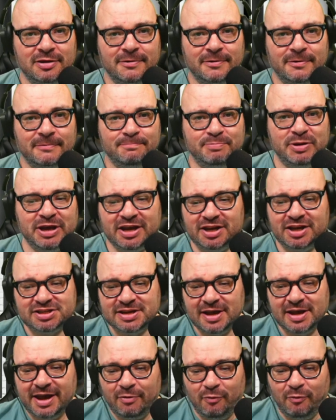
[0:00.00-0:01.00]
Because
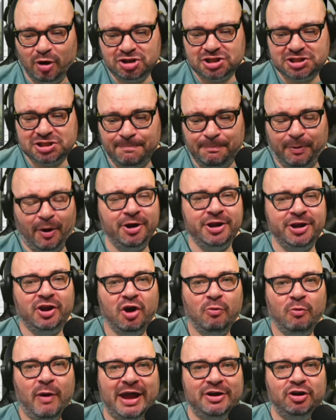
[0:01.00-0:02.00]
what's the point?
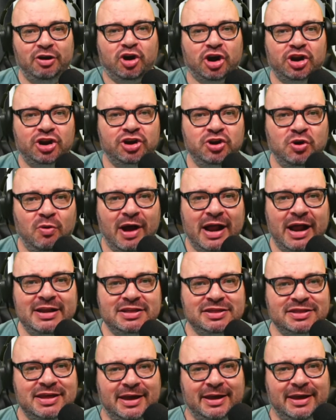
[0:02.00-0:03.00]
We're not going to know
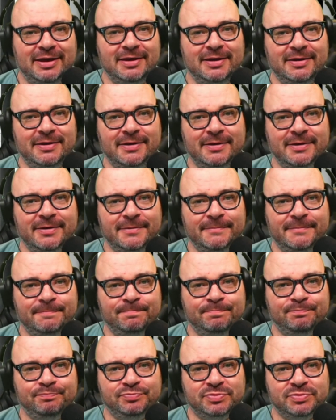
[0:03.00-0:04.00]
anything.
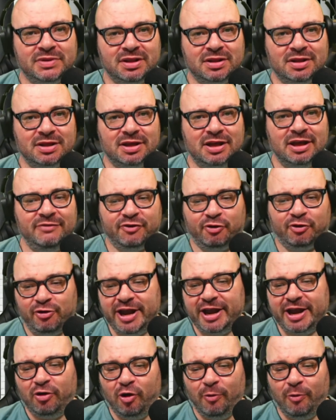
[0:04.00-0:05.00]
If
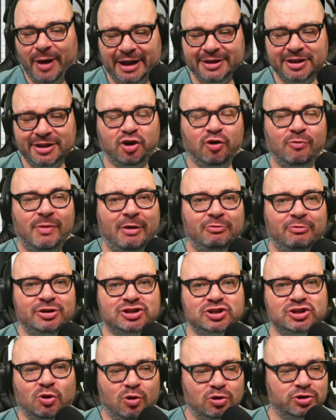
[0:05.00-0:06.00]
Craig Hope hadn't come out and
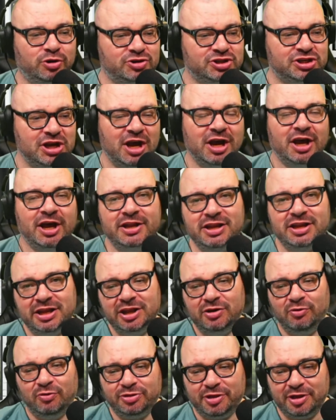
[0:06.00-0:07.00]
told us,
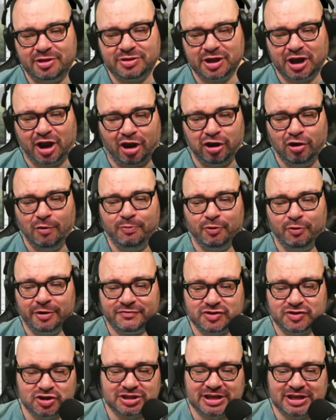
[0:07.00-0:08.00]
the club would have
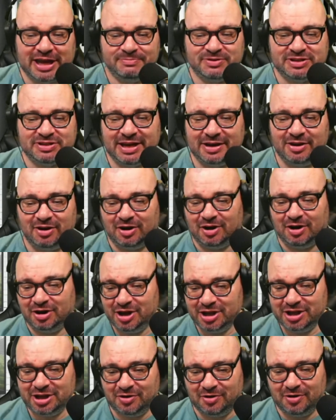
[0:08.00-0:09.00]
just kept saying,
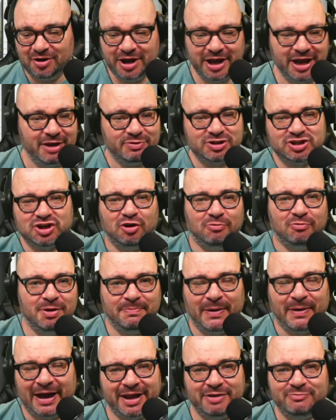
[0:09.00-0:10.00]
he was coming
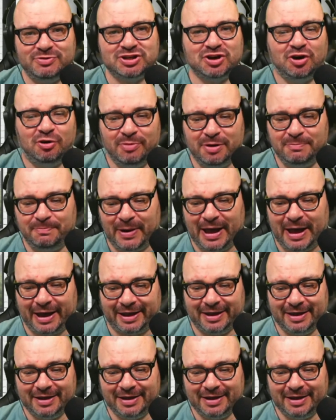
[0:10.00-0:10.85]
back.